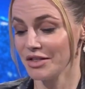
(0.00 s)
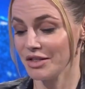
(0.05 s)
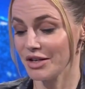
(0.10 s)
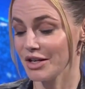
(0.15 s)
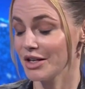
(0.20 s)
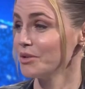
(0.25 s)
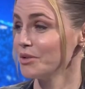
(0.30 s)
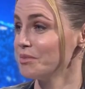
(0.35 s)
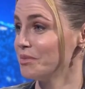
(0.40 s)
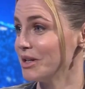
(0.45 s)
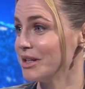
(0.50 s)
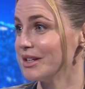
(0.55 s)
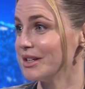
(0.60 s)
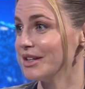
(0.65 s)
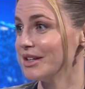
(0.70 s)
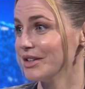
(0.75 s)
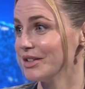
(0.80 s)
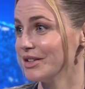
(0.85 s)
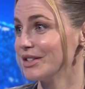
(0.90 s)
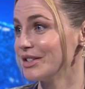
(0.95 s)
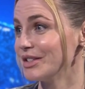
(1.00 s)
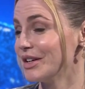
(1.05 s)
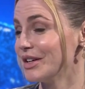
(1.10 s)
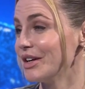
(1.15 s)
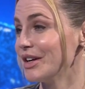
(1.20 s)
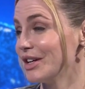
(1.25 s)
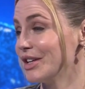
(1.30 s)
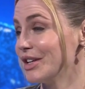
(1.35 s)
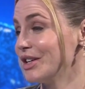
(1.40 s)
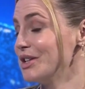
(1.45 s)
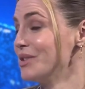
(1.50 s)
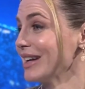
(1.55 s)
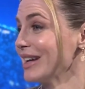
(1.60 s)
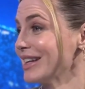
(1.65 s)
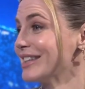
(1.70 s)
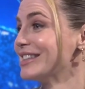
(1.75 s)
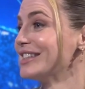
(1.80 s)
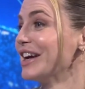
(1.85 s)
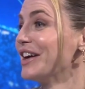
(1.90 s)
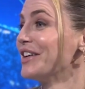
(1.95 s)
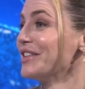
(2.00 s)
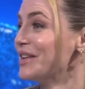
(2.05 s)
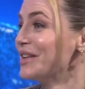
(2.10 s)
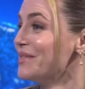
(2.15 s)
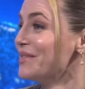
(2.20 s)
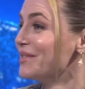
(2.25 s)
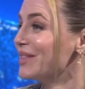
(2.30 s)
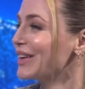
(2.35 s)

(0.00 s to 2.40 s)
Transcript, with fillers: that has been under a humanitarian